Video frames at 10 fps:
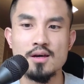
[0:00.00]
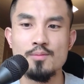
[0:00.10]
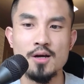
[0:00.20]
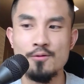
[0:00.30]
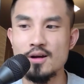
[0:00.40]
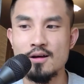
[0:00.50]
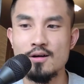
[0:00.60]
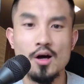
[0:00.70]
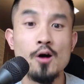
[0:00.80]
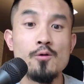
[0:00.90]
Then my credit
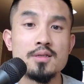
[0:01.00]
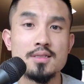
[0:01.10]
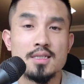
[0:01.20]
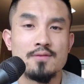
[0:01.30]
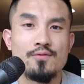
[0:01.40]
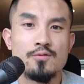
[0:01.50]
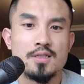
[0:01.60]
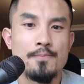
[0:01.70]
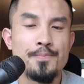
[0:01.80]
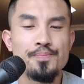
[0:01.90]
card always gets frozen.